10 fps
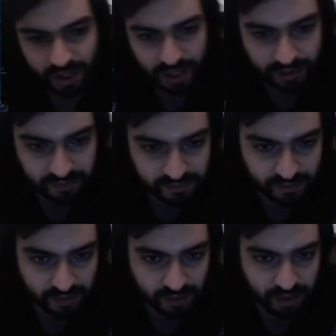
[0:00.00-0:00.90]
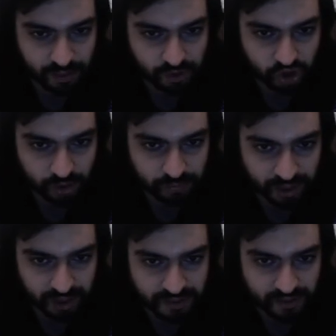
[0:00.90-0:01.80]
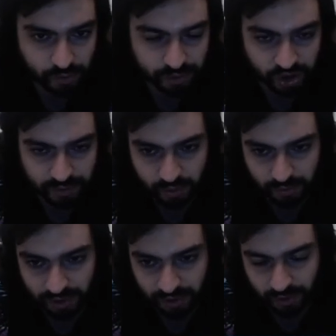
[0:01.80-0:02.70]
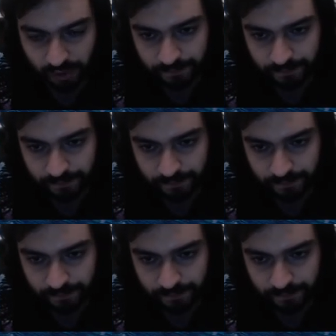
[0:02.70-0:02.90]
and a bishop against 2 bishops would be a draw.